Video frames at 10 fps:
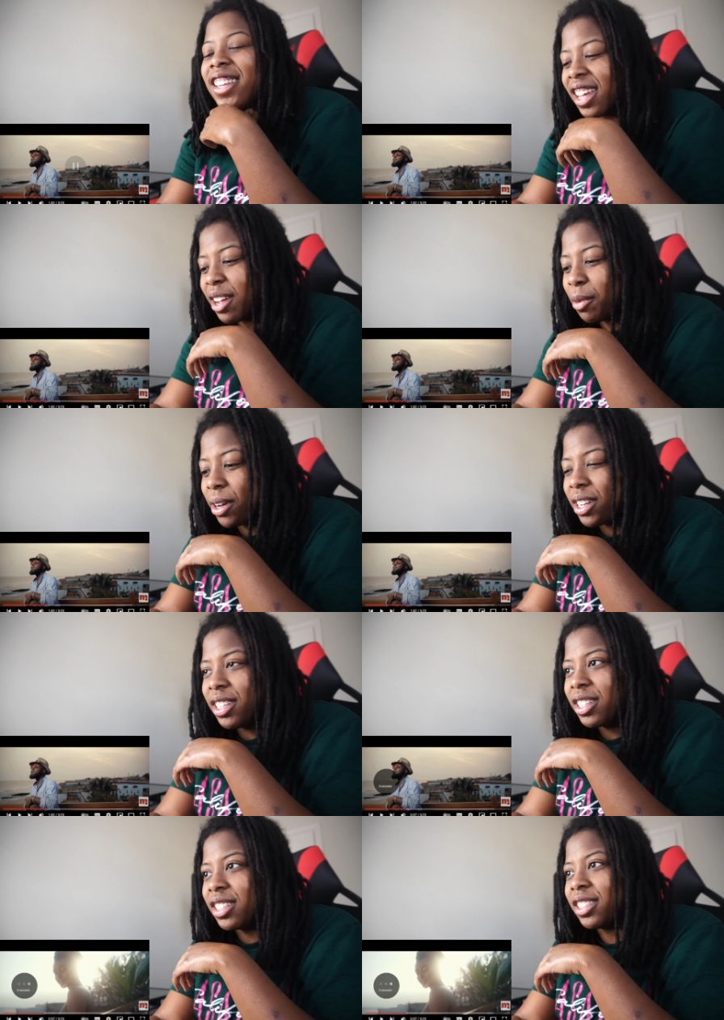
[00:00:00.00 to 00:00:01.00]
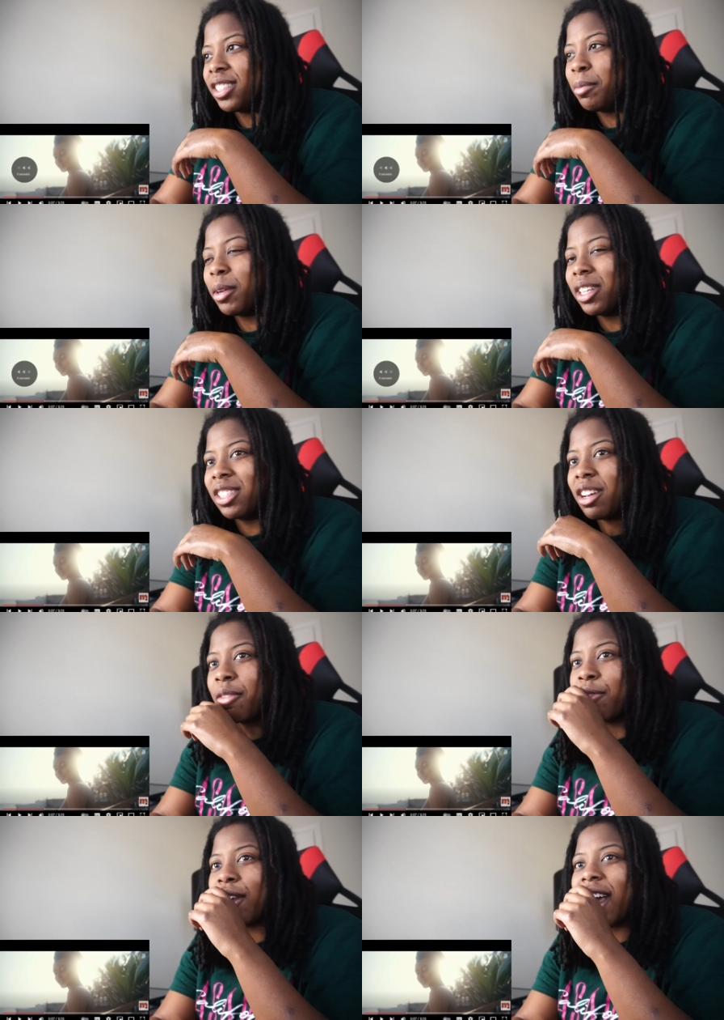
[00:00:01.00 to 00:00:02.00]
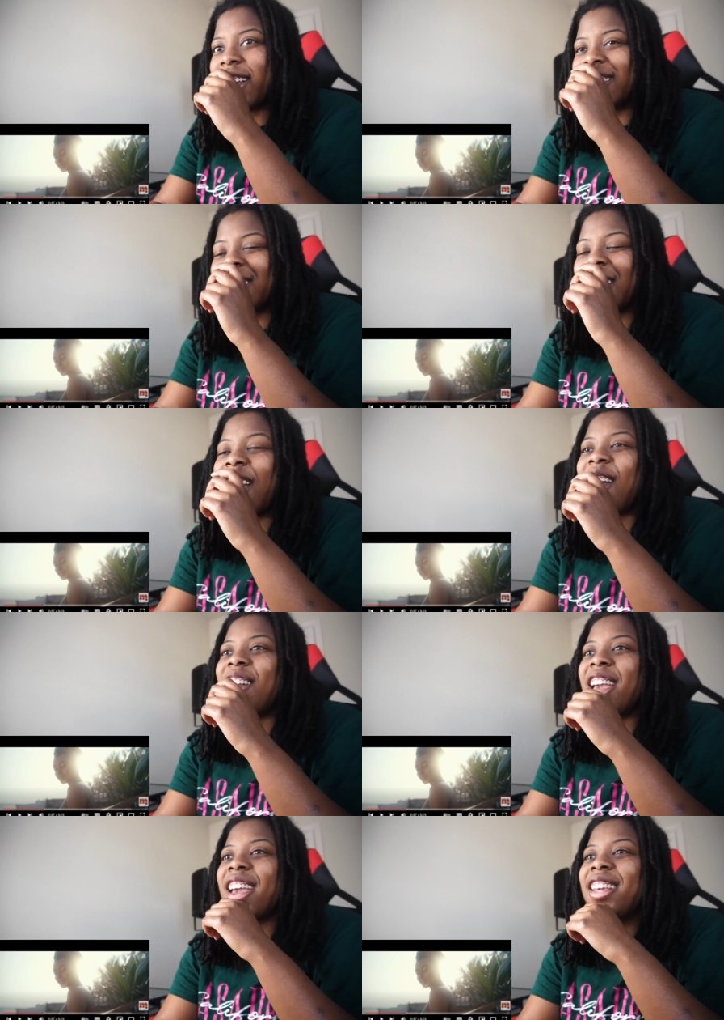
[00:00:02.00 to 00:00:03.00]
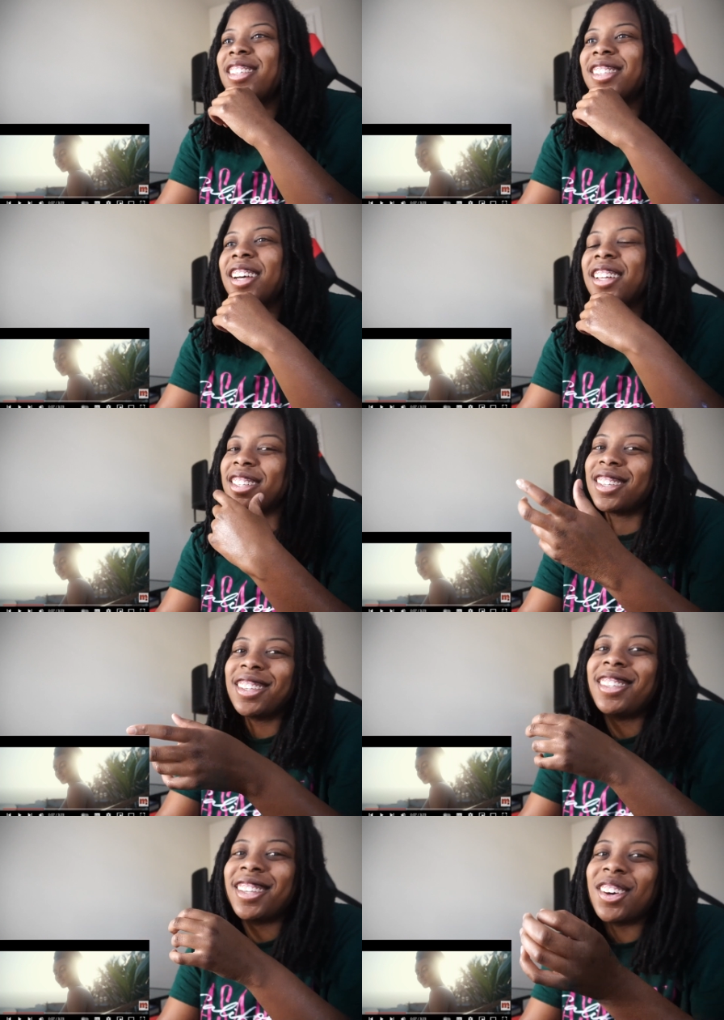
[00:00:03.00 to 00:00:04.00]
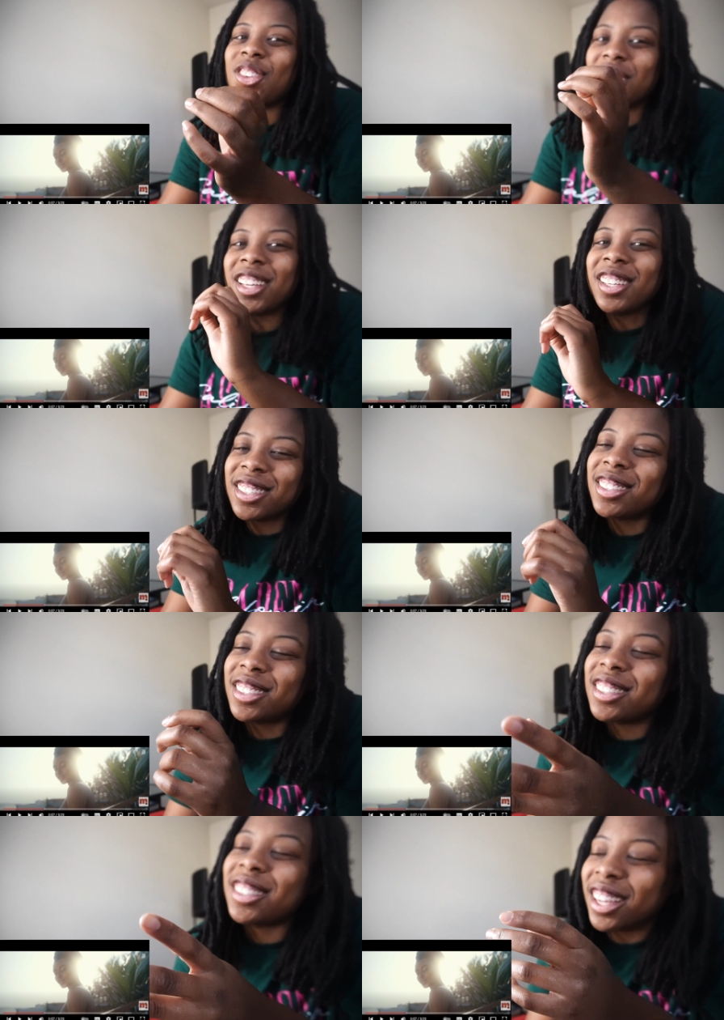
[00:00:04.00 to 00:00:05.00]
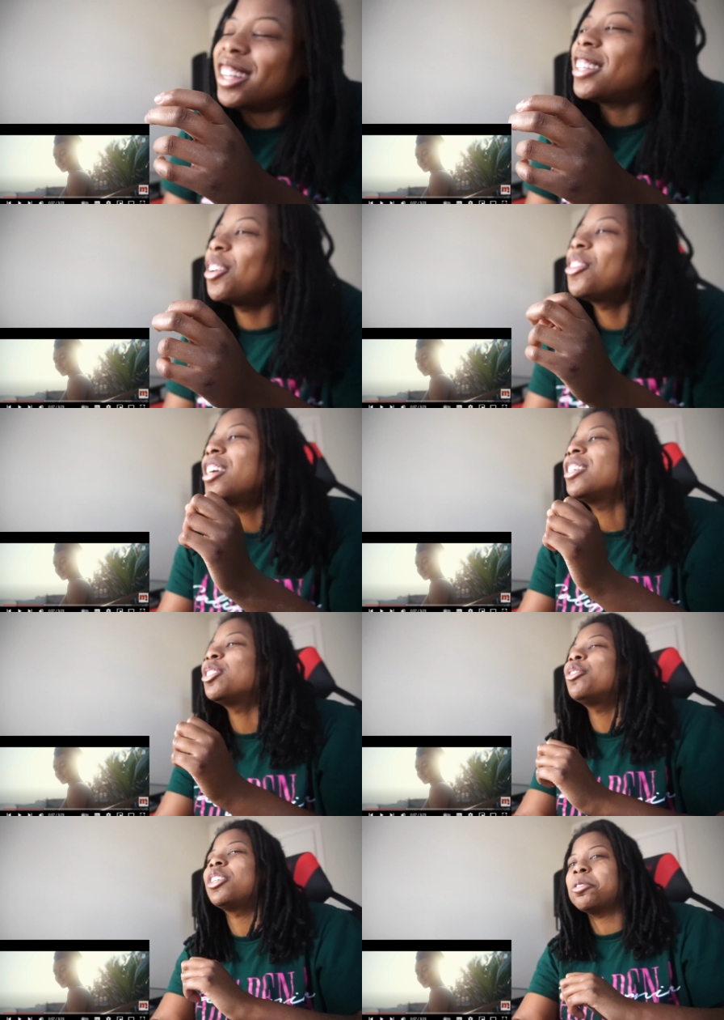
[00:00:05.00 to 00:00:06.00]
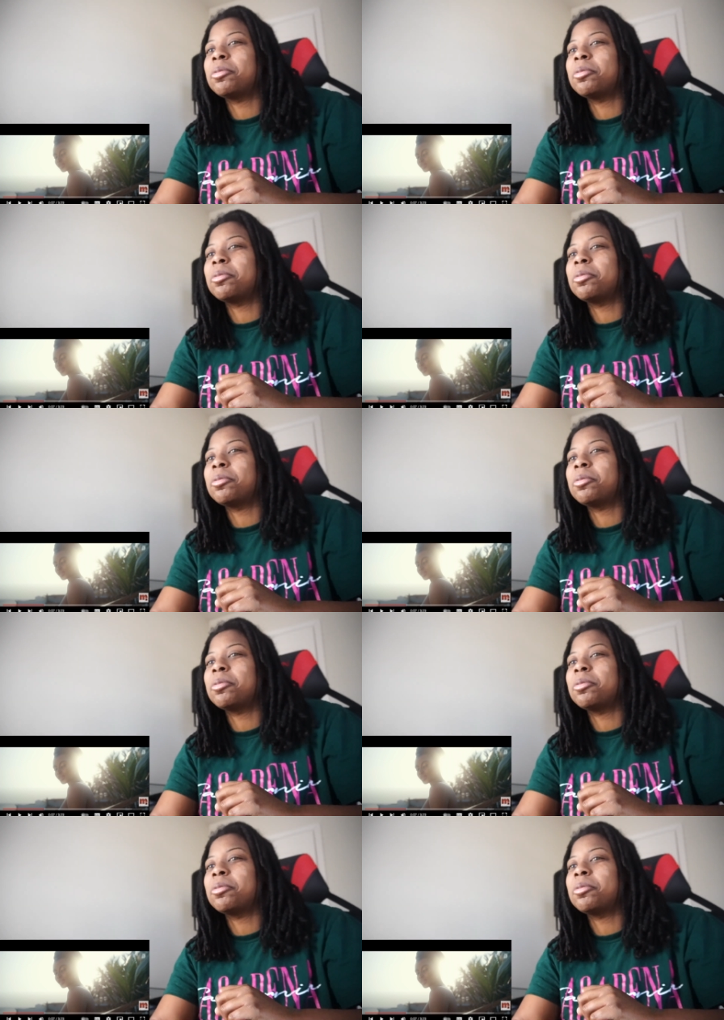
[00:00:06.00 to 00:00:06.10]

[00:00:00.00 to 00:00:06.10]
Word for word: Damn, what a year. That man took flights. Okay, stun. Low key looks just stunning on us, you feel?